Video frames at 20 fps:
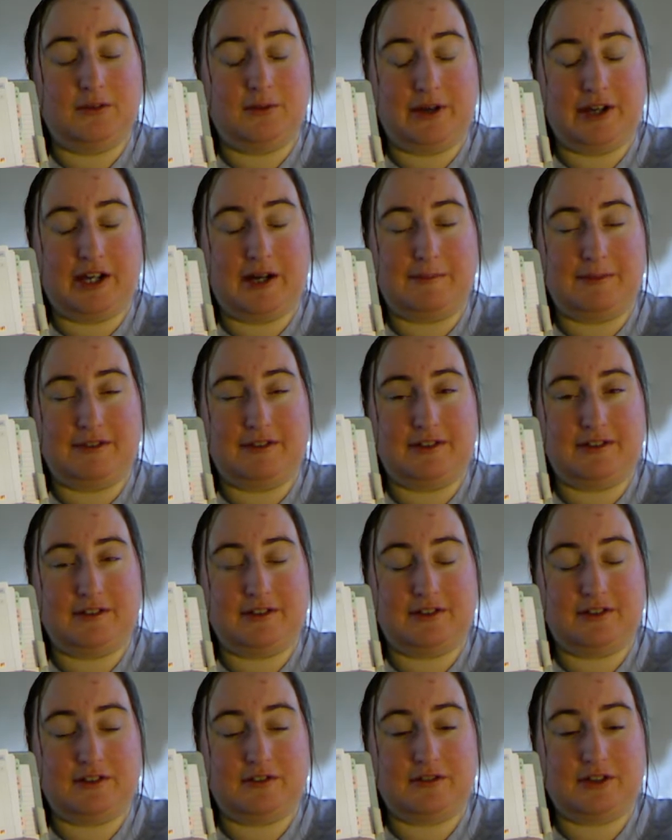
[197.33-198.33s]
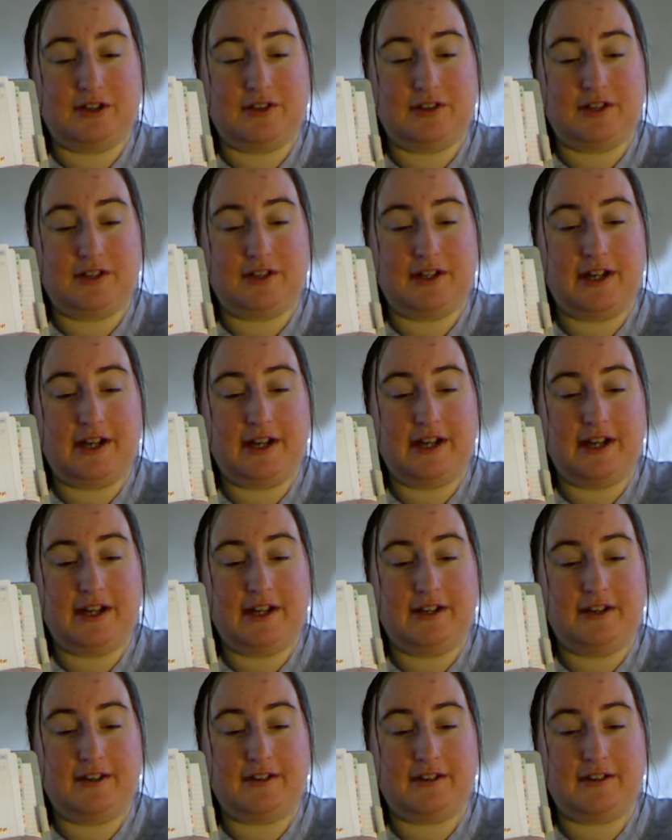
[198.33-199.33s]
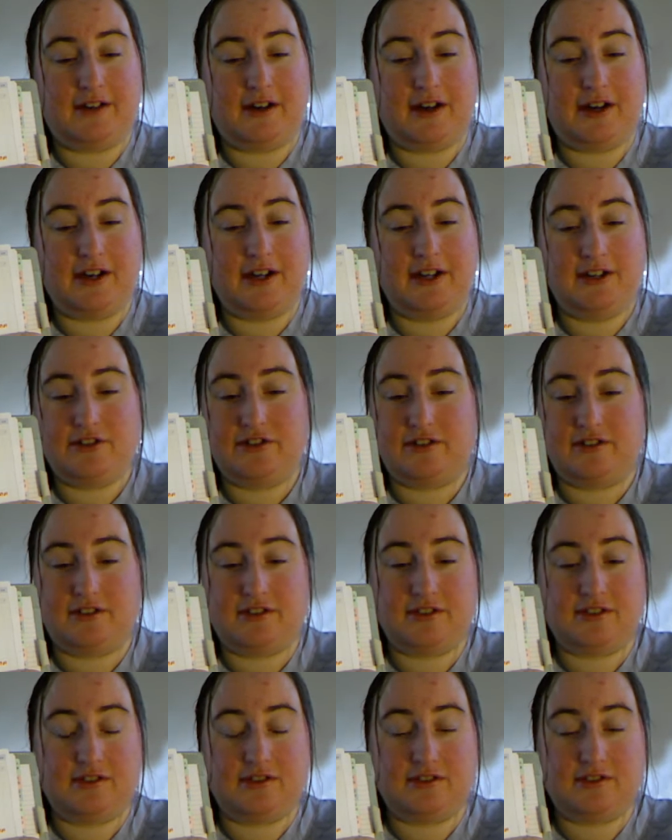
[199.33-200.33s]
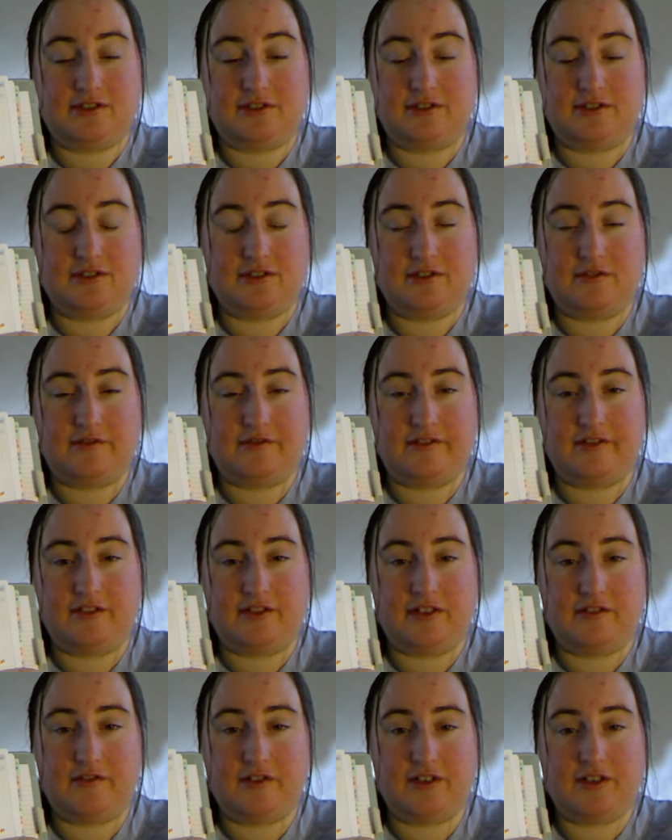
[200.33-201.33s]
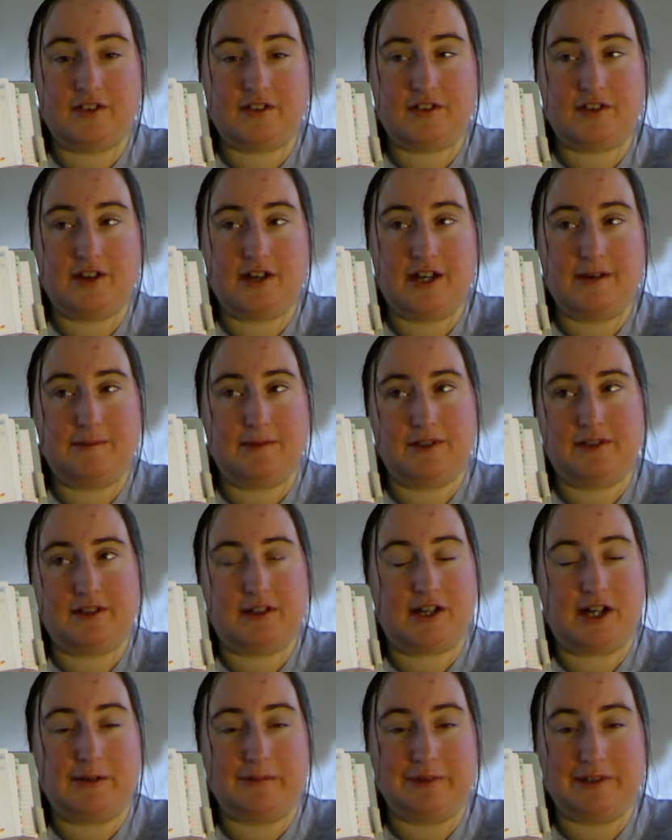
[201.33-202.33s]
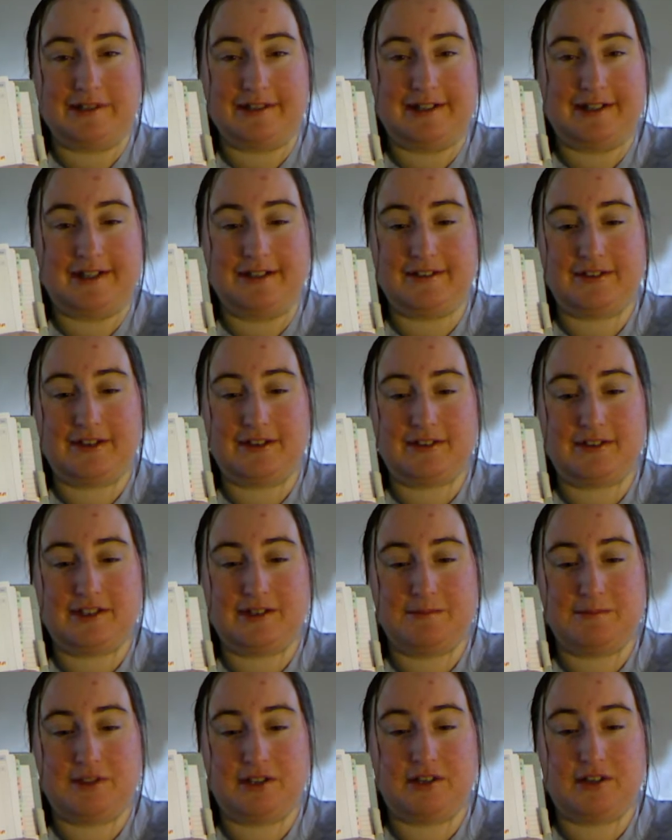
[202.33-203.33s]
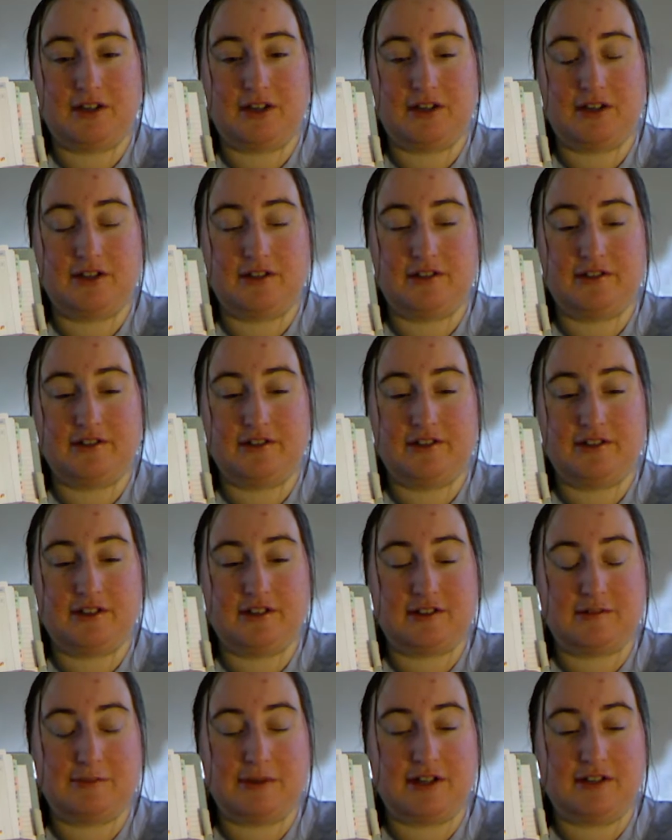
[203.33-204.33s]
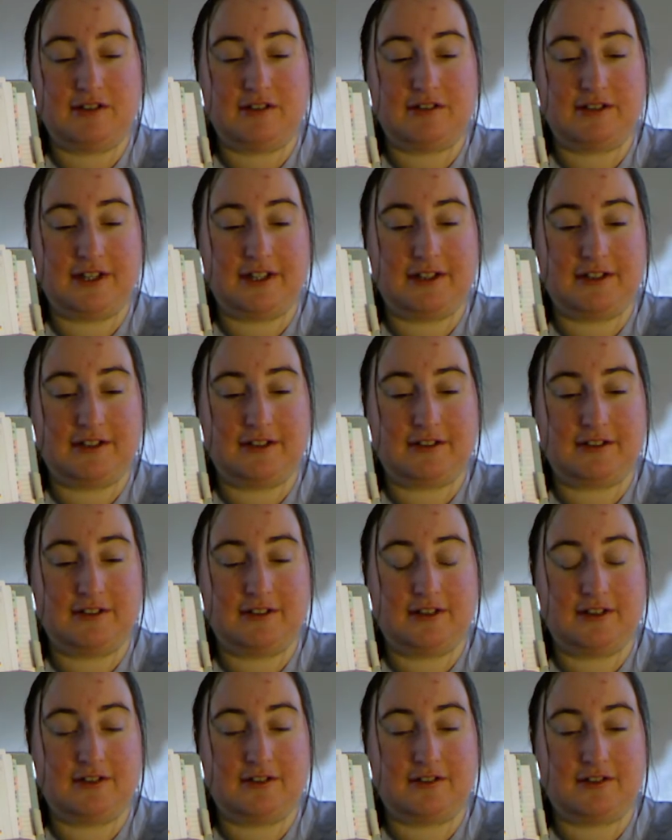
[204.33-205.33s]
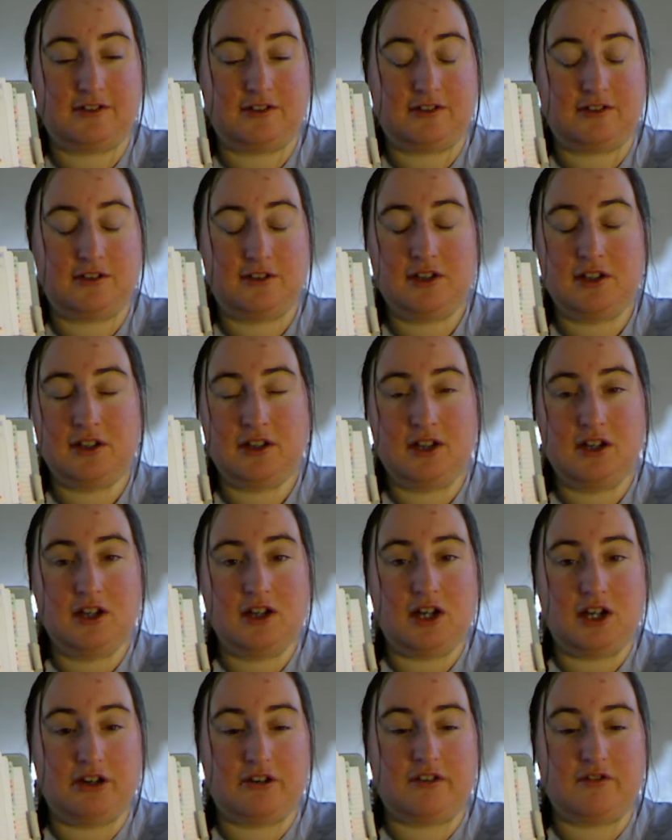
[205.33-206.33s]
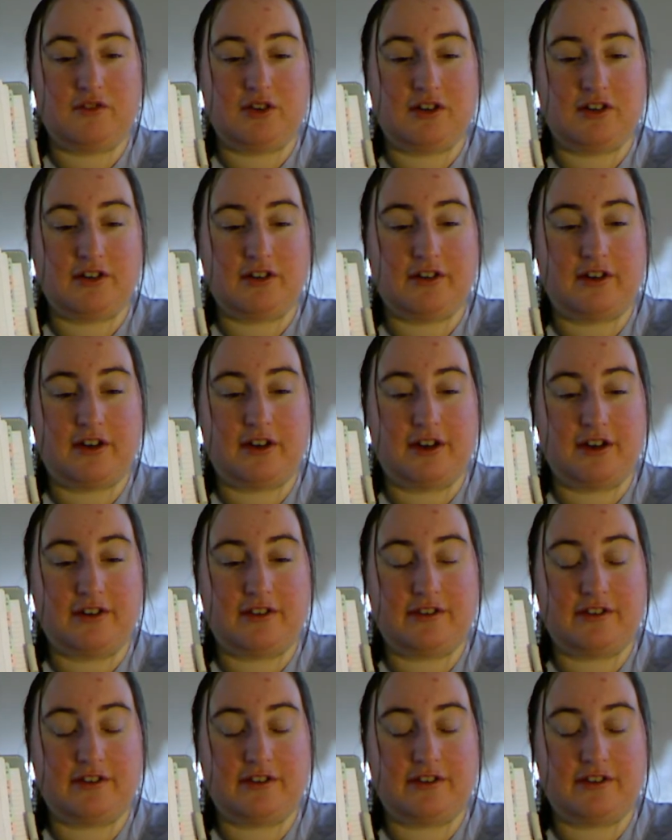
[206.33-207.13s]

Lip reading: And I just, for the first time in a couple of days, I slept in. I didn't get to bed until late last night, so I was very tired.